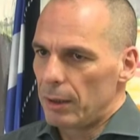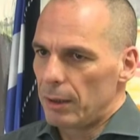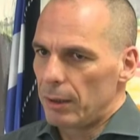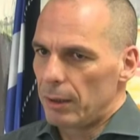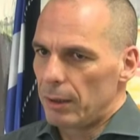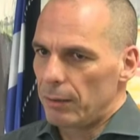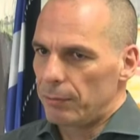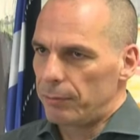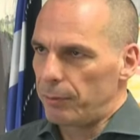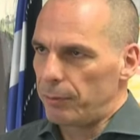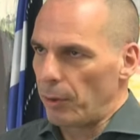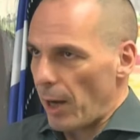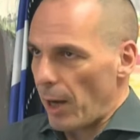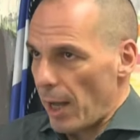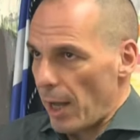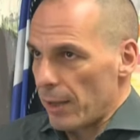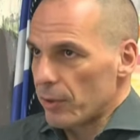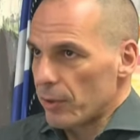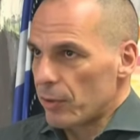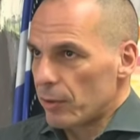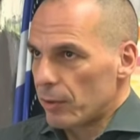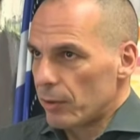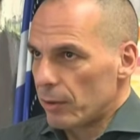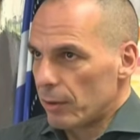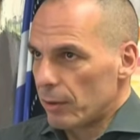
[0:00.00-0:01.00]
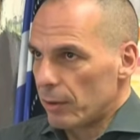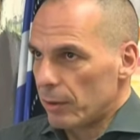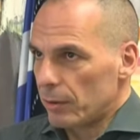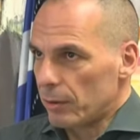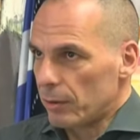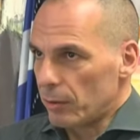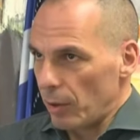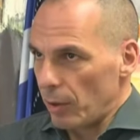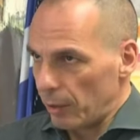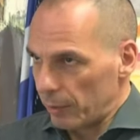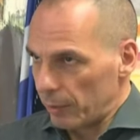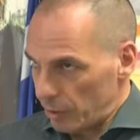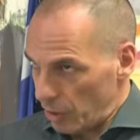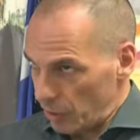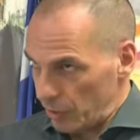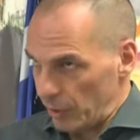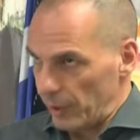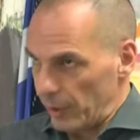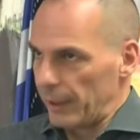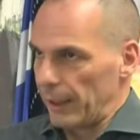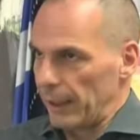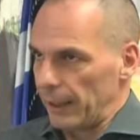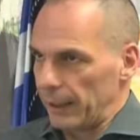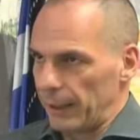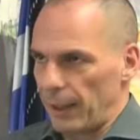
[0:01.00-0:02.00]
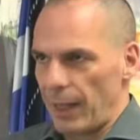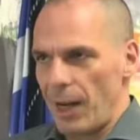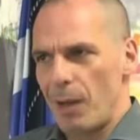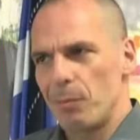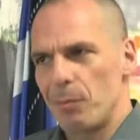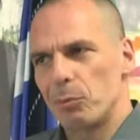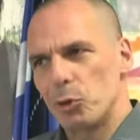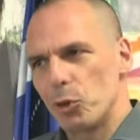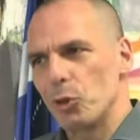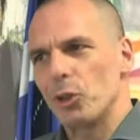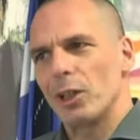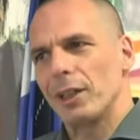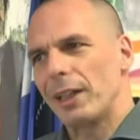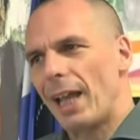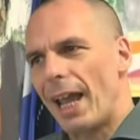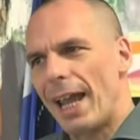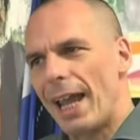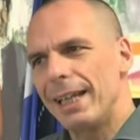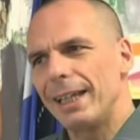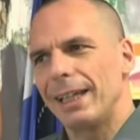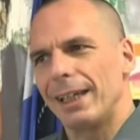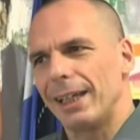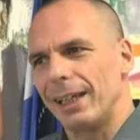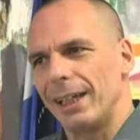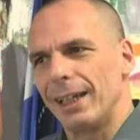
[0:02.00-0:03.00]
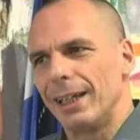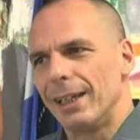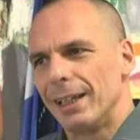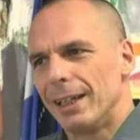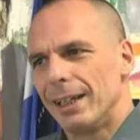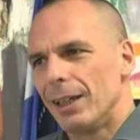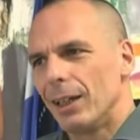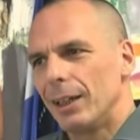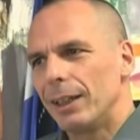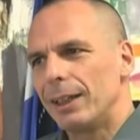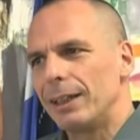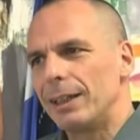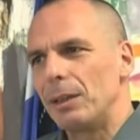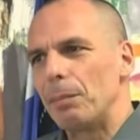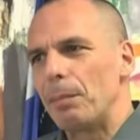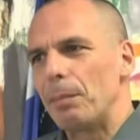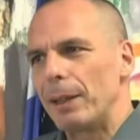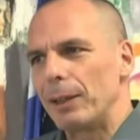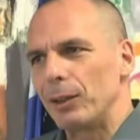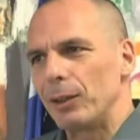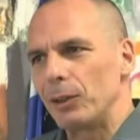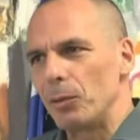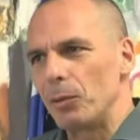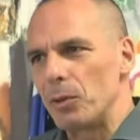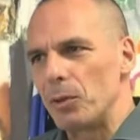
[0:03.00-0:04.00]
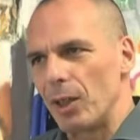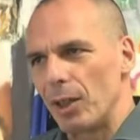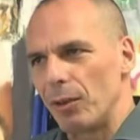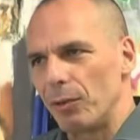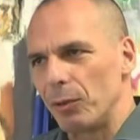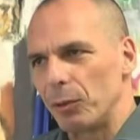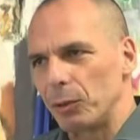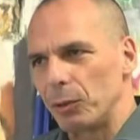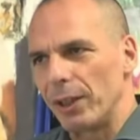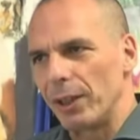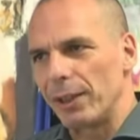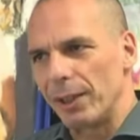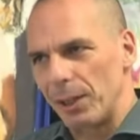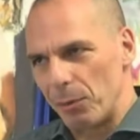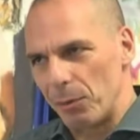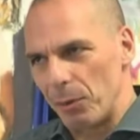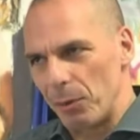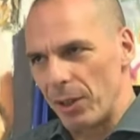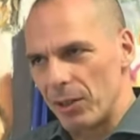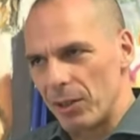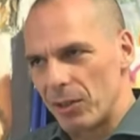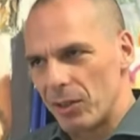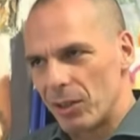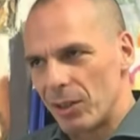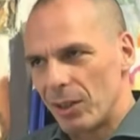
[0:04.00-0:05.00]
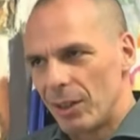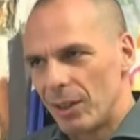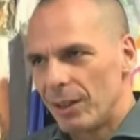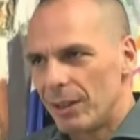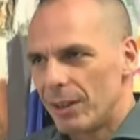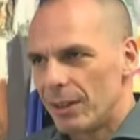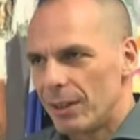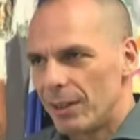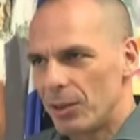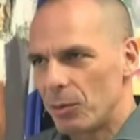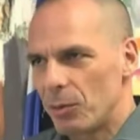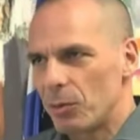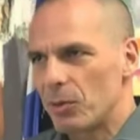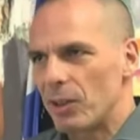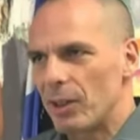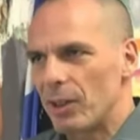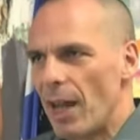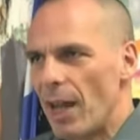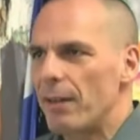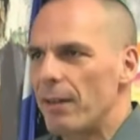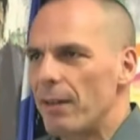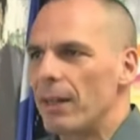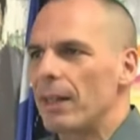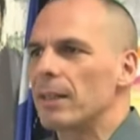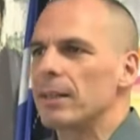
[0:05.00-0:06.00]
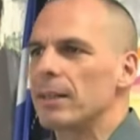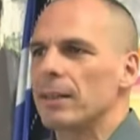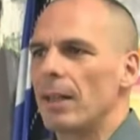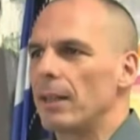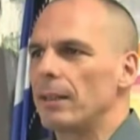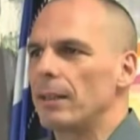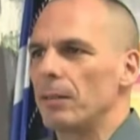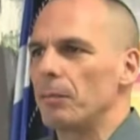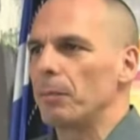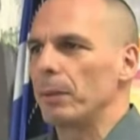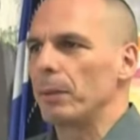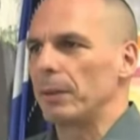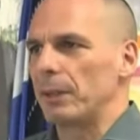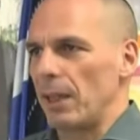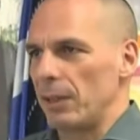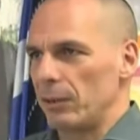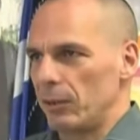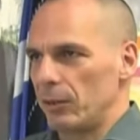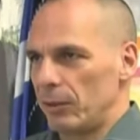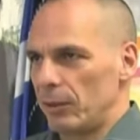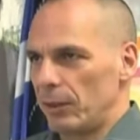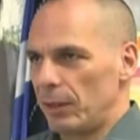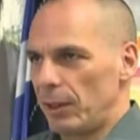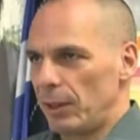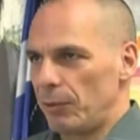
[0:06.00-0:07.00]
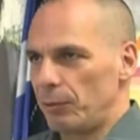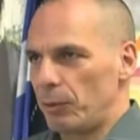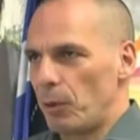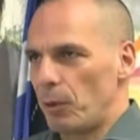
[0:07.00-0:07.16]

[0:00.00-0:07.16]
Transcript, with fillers: for us, just reading it, and I'm sure that any independent observer would agree with this, this was another extend and pretend. If